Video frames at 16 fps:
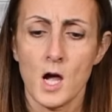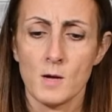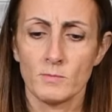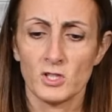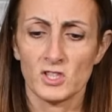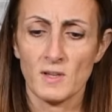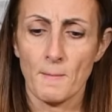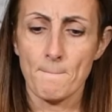
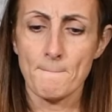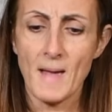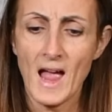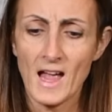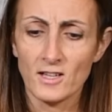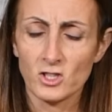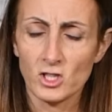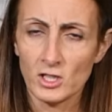Just
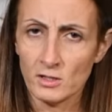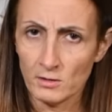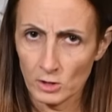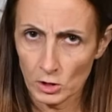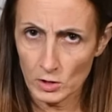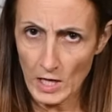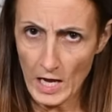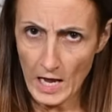
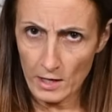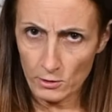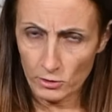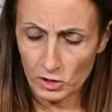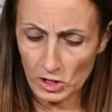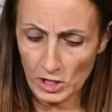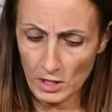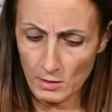imagine the
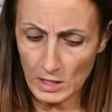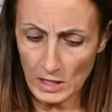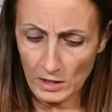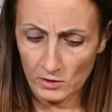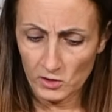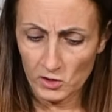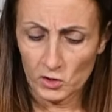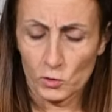energy
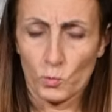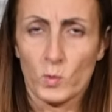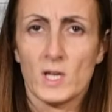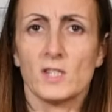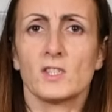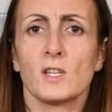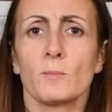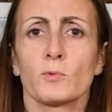getting
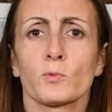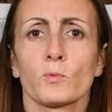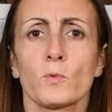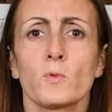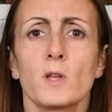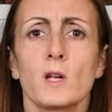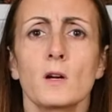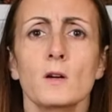squeezed up
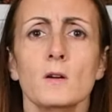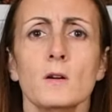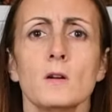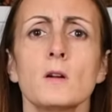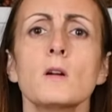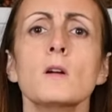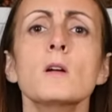through there.